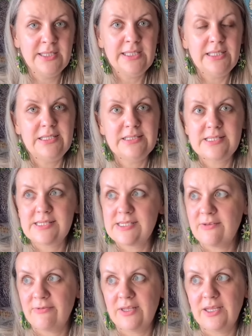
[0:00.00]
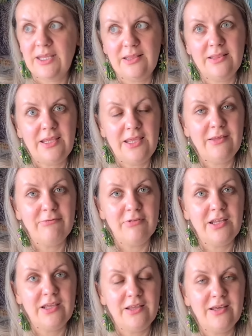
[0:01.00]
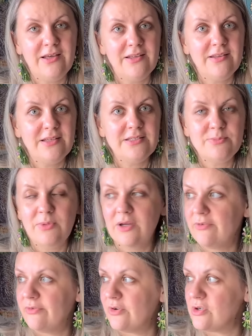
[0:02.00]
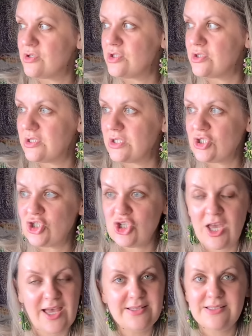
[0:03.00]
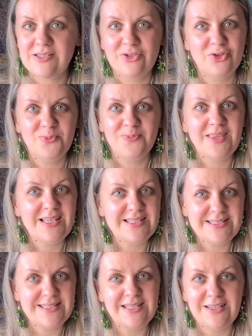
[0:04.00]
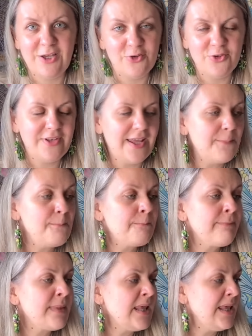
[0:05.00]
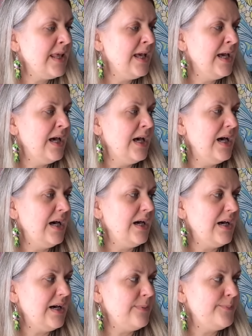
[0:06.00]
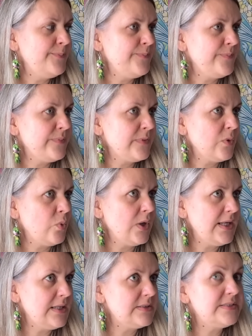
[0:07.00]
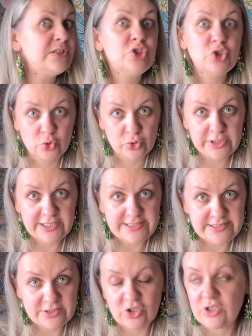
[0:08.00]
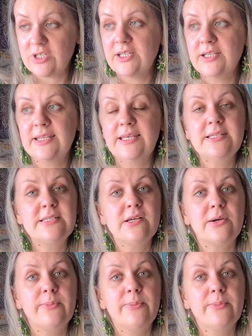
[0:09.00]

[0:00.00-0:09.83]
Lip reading: it's 7 in the evening and it's my first chance to sit down today. What else? School has started. Kids are